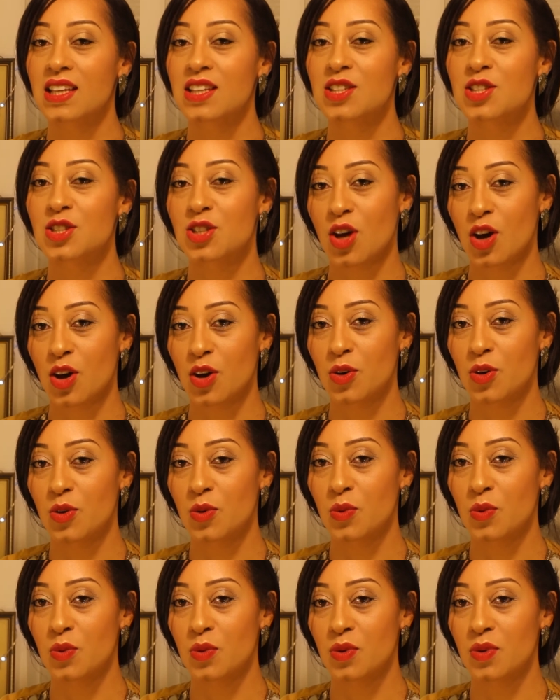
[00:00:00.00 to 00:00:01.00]

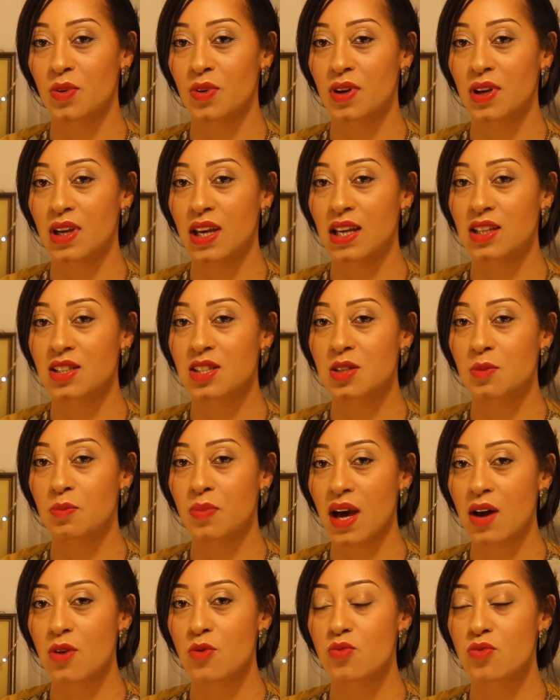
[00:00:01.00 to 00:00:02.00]
So it's
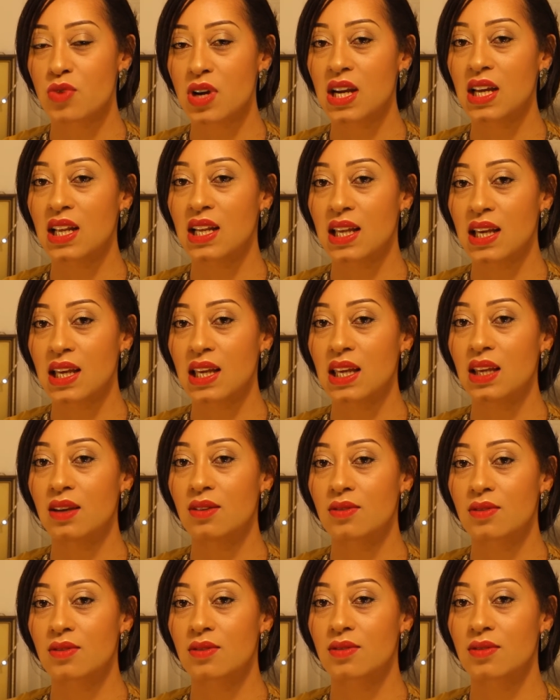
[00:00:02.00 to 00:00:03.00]
about really
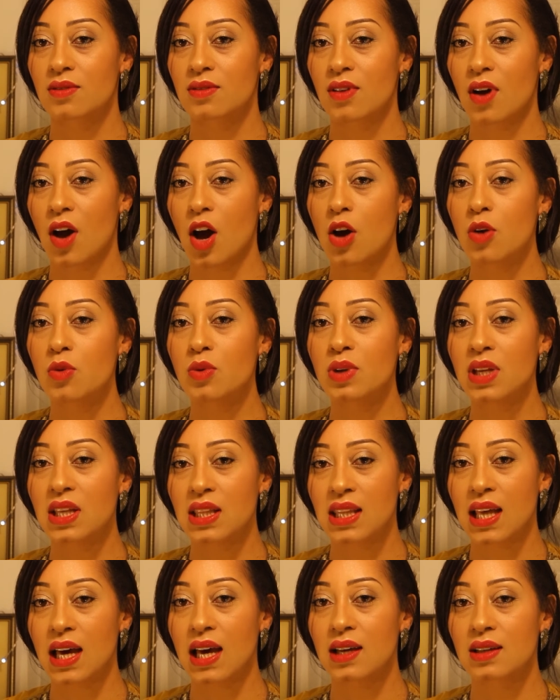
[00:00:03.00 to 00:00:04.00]

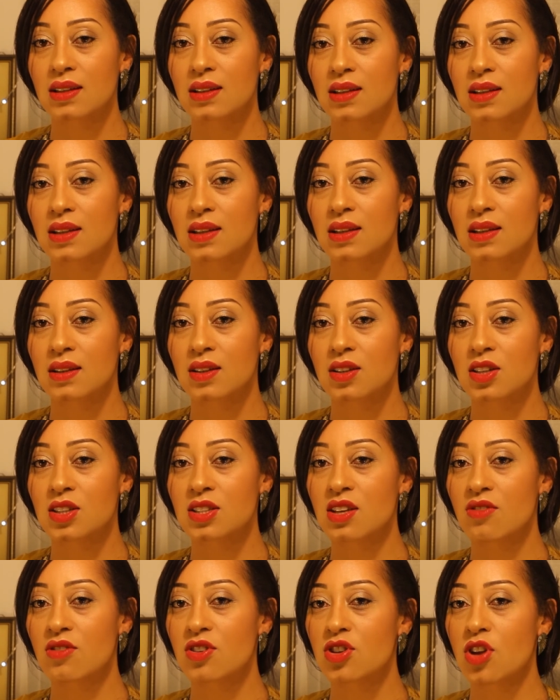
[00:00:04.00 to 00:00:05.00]
owning that, because
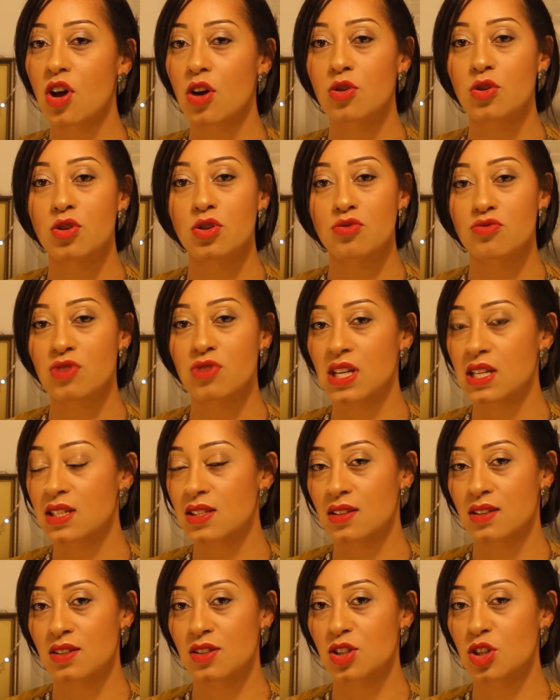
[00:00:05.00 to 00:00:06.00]
there are no good
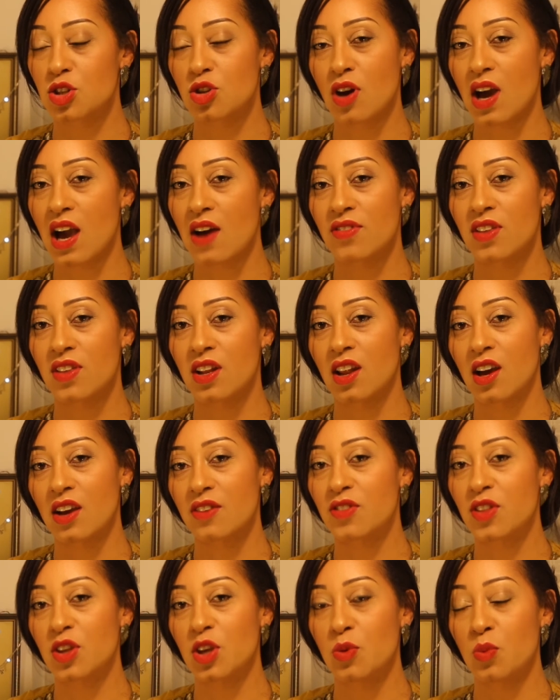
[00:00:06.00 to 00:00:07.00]
reasons to not have the
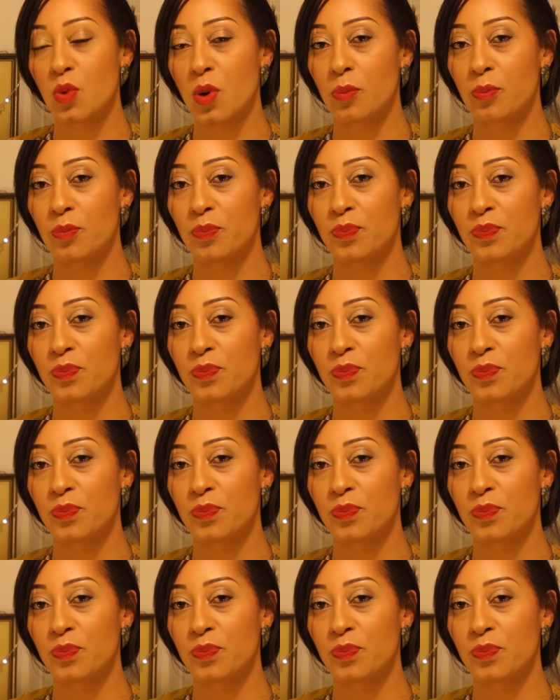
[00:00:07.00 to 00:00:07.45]
life that you want.